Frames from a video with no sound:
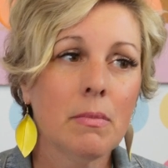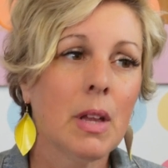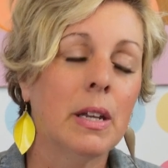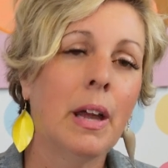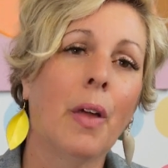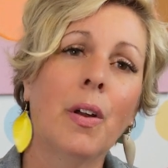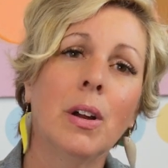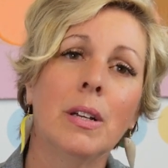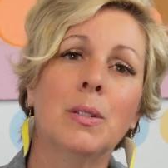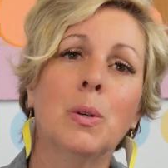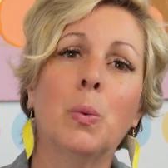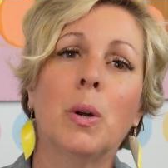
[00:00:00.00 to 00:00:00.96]
Now, there
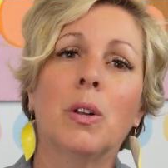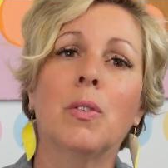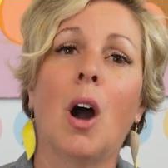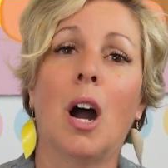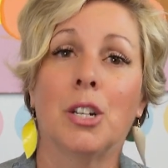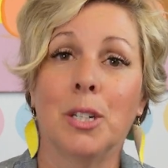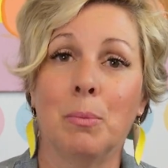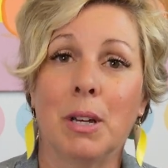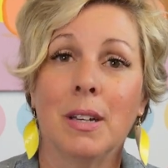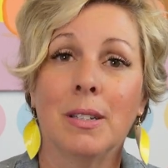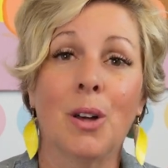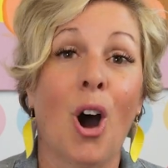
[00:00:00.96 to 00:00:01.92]
is a word of caution
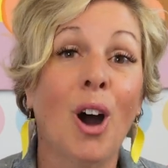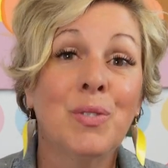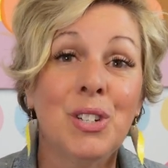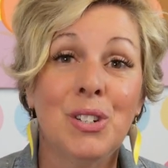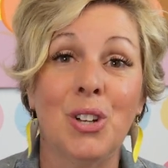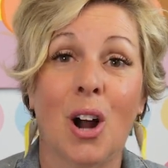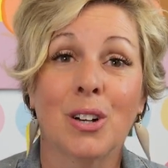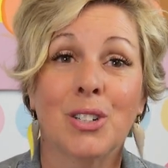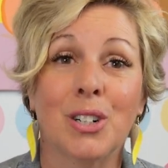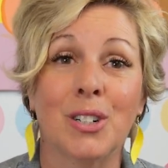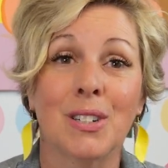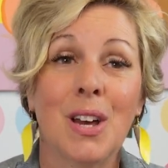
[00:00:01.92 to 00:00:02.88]
because often
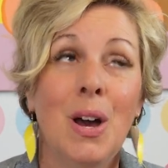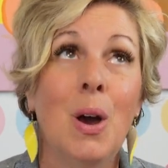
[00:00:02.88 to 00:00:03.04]
doctors